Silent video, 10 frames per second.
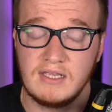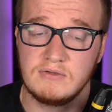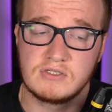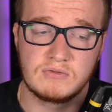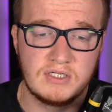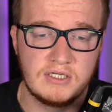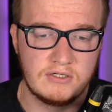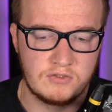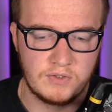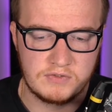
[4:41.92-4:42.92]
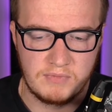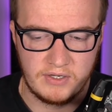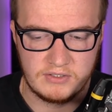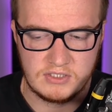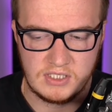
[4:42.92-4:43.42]
Hallie was a really good Twitch
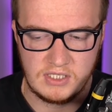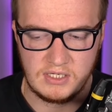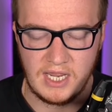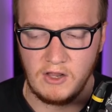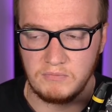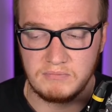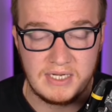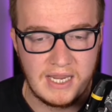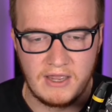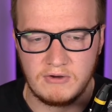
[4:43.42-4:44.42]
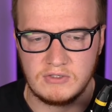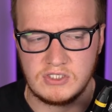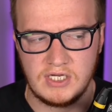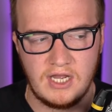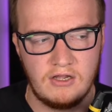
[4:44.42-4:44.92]
mod. She helped me out,
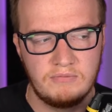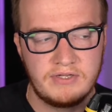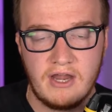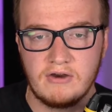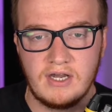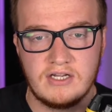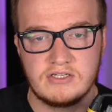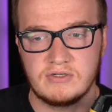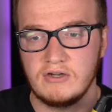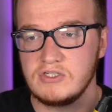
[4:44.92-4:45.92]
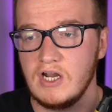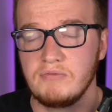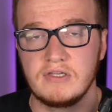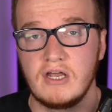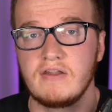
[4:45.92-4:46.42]
she helped Terrorizer out, she
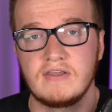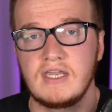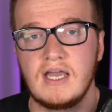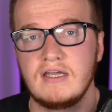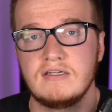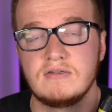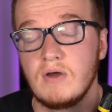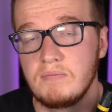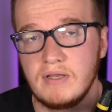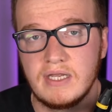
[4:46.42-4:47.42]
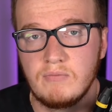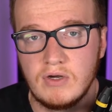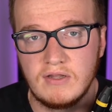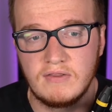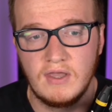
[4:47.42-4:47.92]
helped a lot of the guys who I played
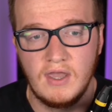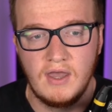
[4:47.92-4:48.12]
with